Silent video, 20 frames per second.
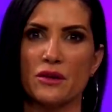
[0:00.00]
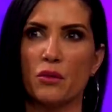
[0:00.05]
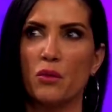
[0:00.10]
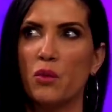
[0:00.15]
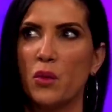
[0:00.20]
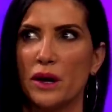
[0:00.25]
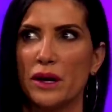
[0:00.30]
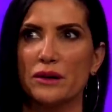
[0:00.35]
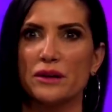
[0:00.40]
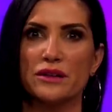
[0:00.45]

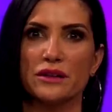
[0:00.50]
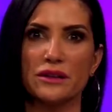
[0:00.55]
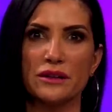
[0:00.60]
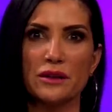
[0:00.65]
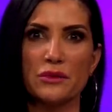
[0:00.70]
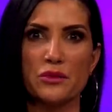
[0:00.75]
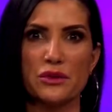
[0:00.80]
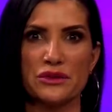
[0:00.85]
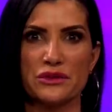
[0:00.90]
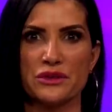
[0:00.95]
Where did the
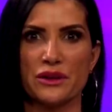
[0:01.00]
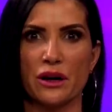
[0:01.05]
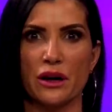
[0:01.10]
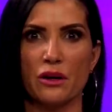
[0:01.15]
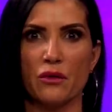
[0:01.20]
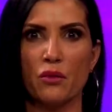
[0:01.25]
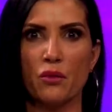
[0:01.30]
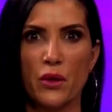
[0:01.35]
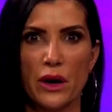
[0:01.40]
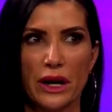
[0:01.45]
liberals
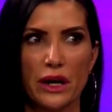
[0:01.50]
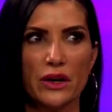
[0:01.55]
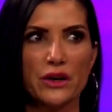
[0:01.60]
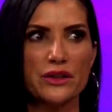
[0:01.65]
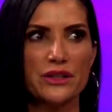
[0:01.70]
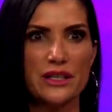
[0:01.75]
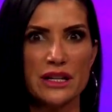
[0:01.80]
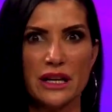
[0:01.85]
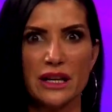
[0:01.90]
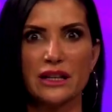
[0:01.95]
go?
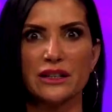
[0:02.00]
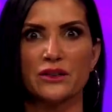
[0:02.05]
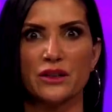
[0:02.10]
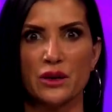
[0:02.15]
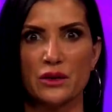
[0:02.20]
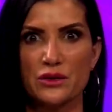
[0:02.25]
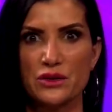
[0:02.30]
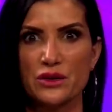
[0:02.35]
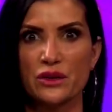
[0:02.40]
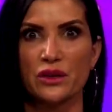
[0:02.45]
Where did
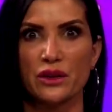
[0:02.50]
those